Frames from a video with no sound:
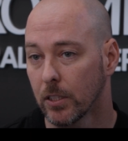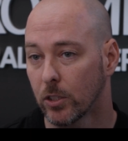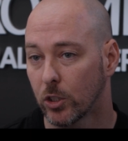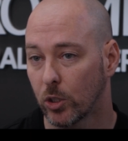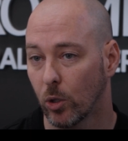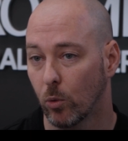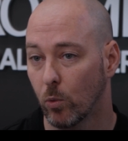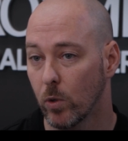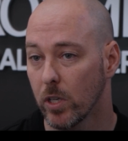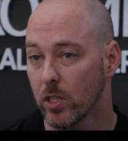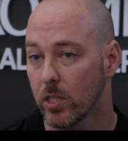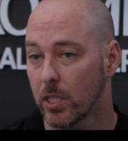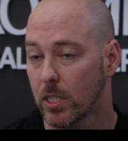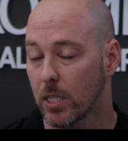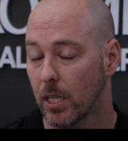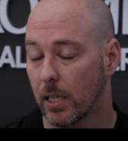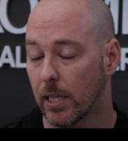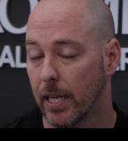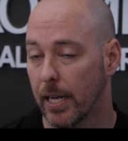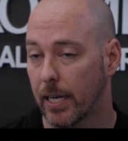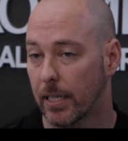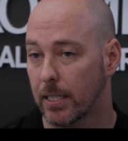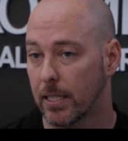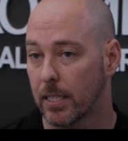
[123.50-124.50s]
So we'll
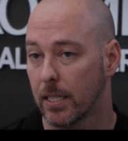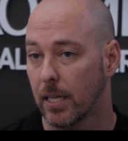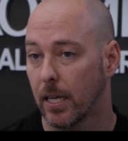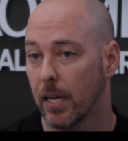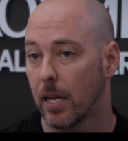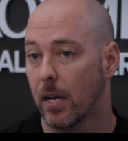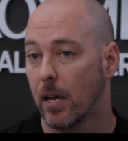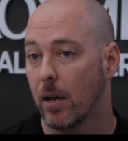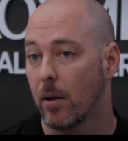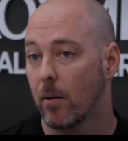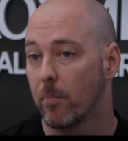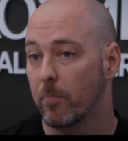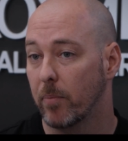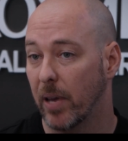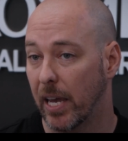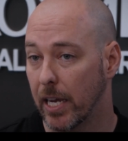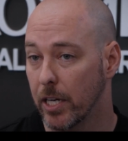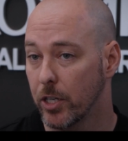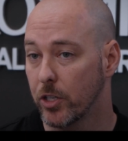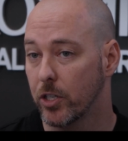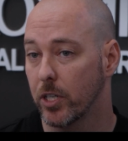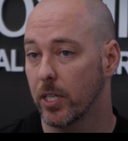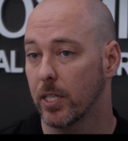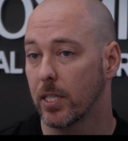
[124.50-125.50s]
select
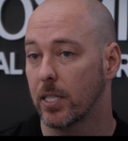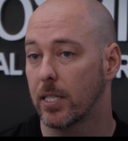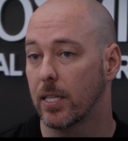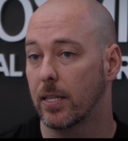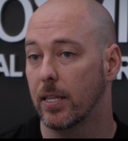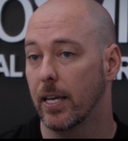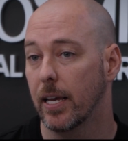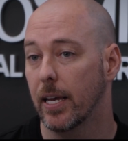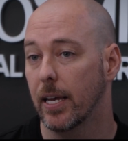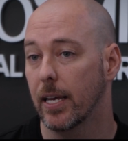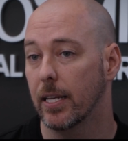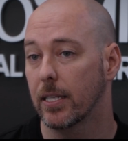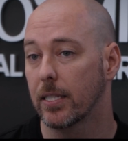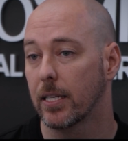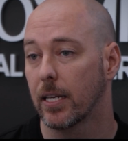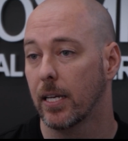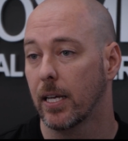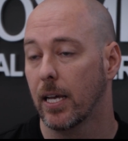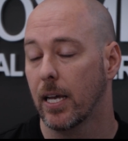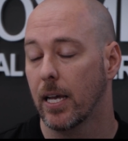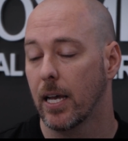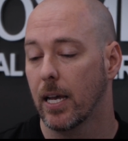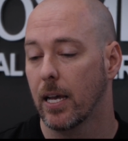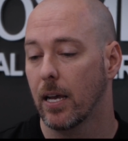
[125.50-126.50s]
patients that
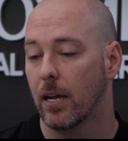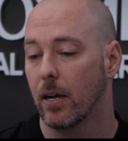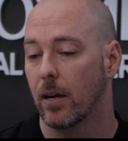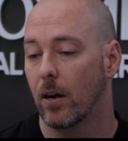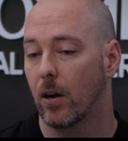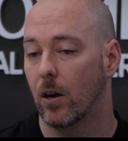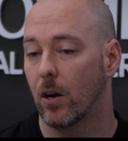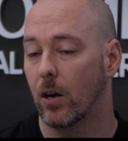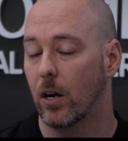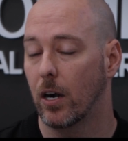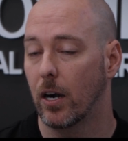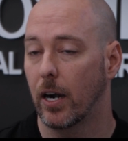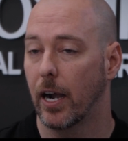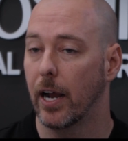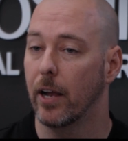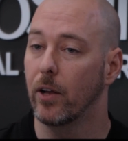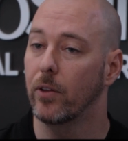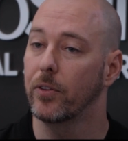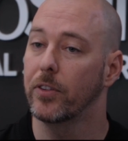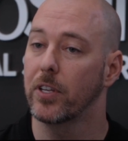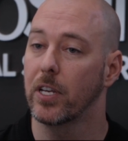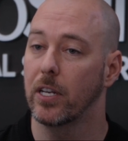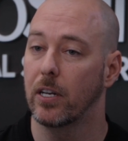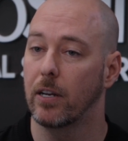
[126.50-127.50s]
are
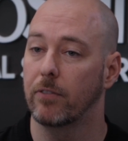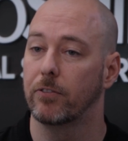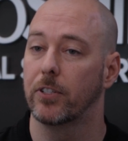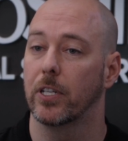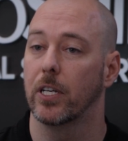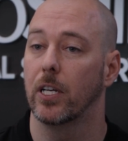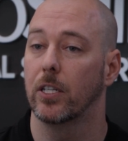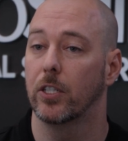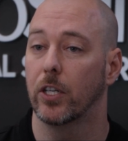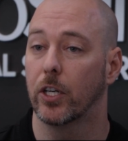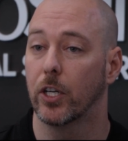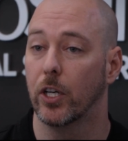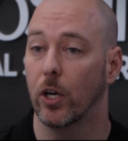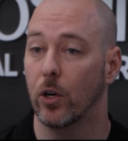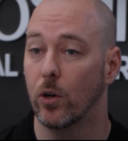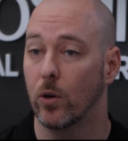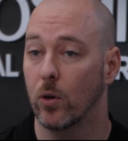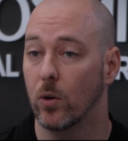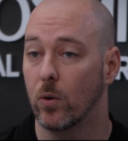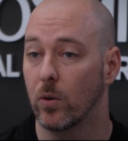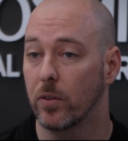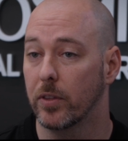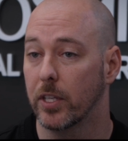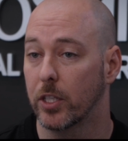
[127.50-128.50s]
healthy enough to
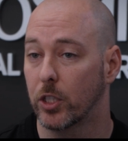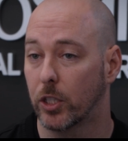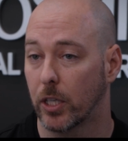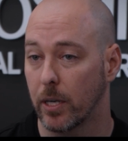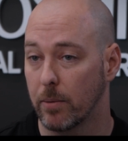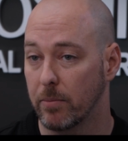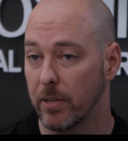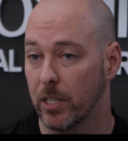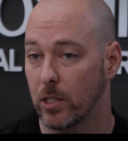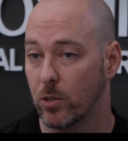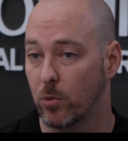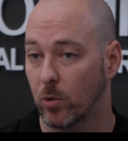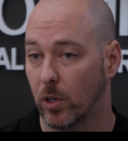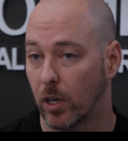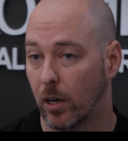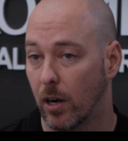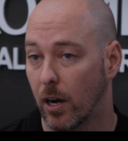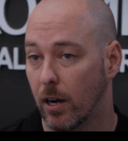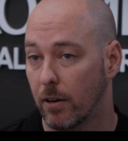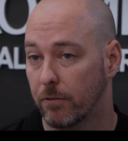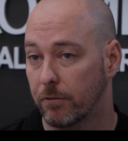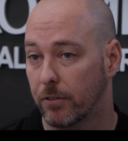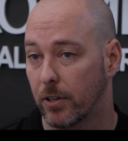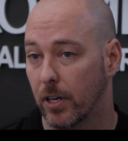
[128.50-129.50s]
undergo the treatments we're
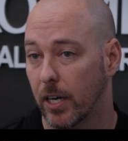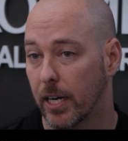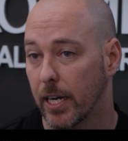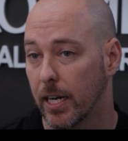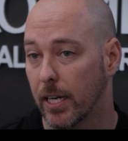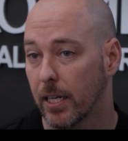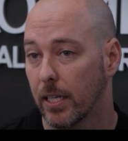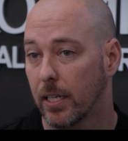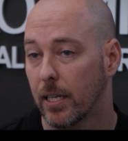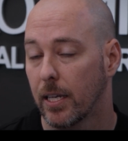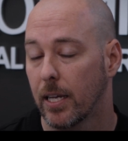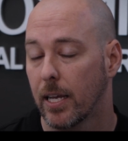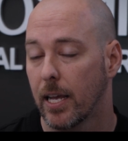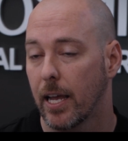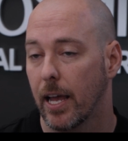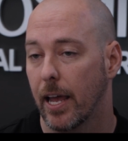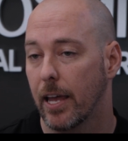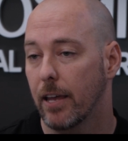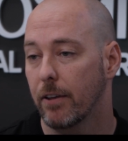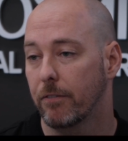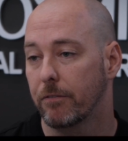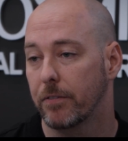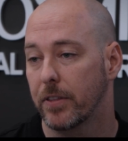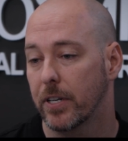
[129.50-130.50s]

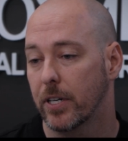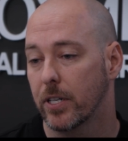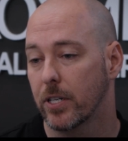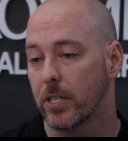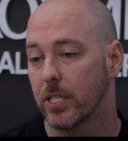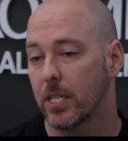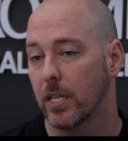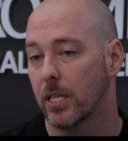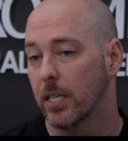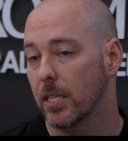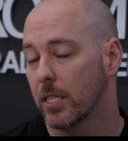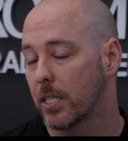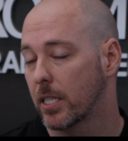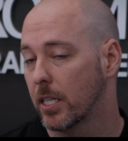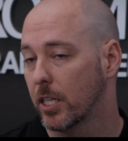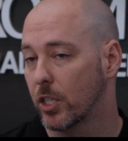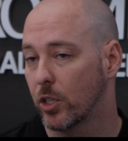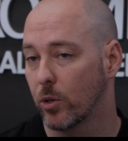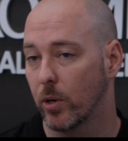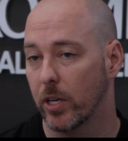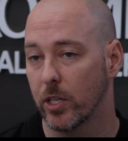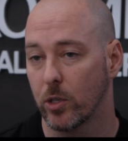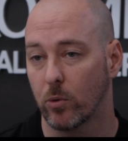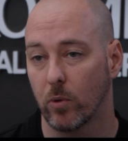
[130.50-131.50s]
offering. If there's a
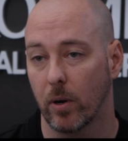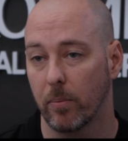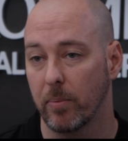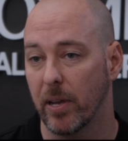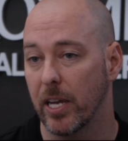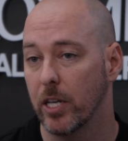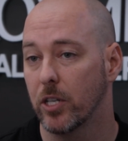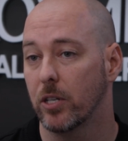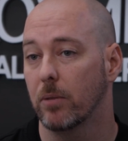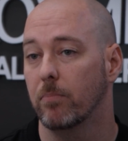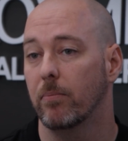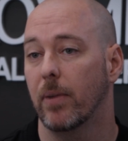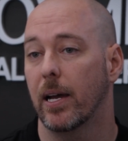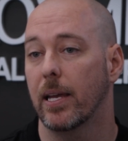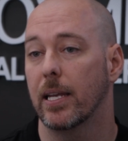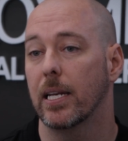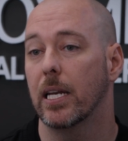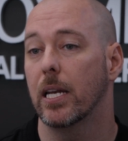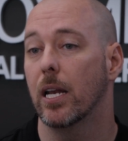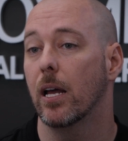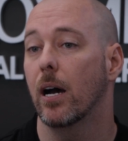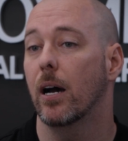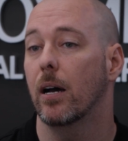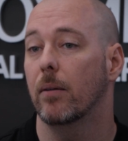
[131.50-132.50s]
situation where a patient
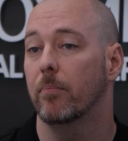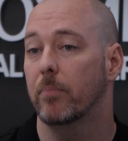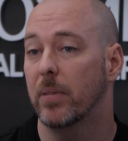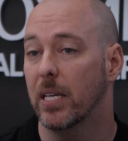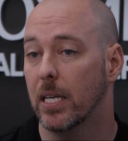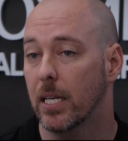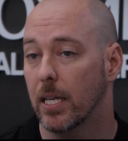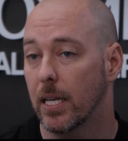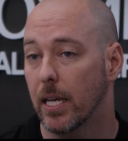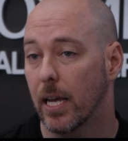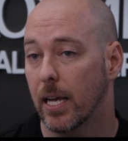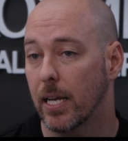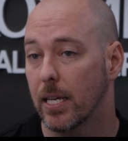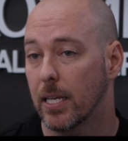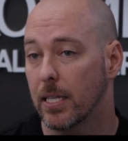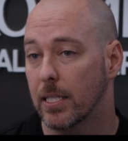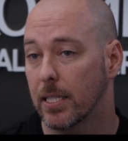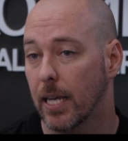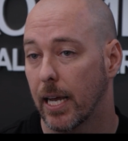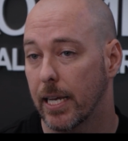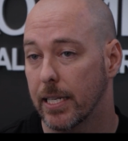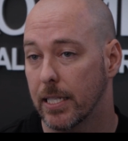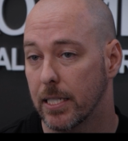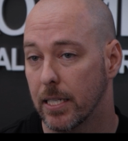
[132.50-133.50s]
might not be
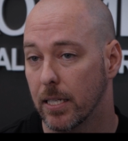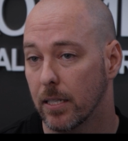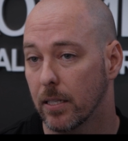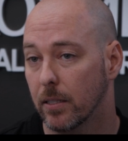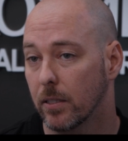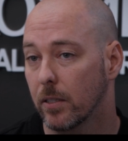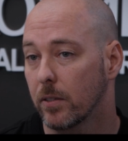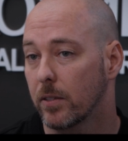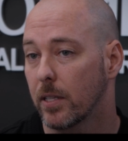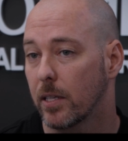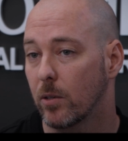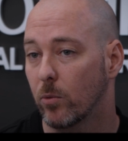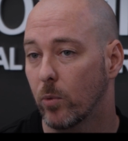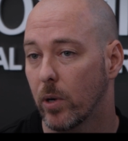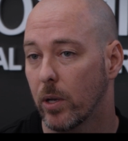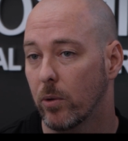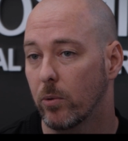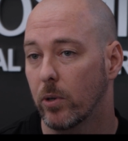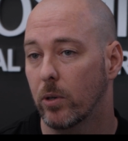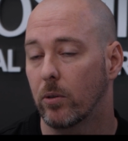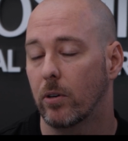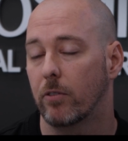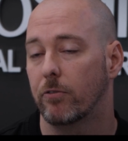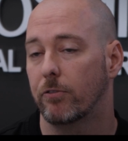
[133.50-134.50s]
as ideal, then we
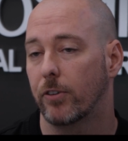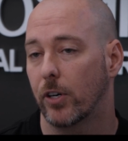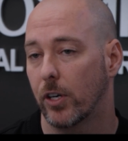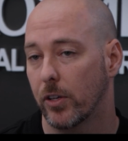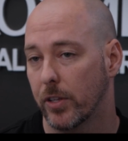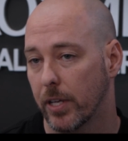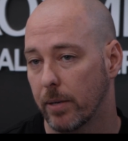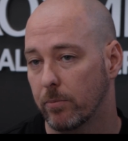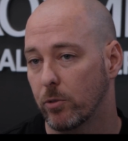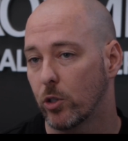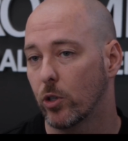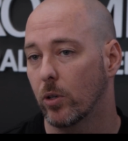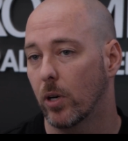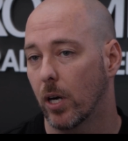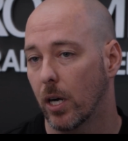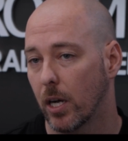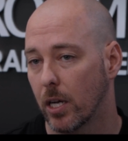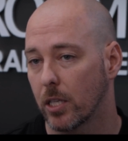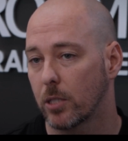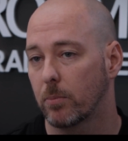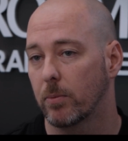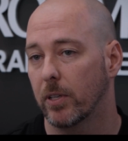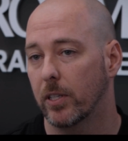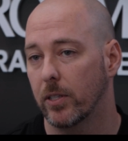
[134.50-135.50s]
would refer them to a
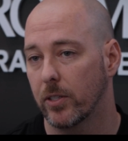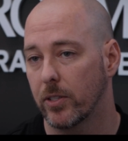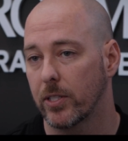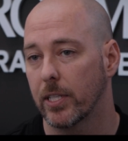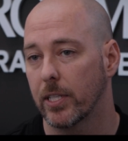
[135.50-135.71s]
hospital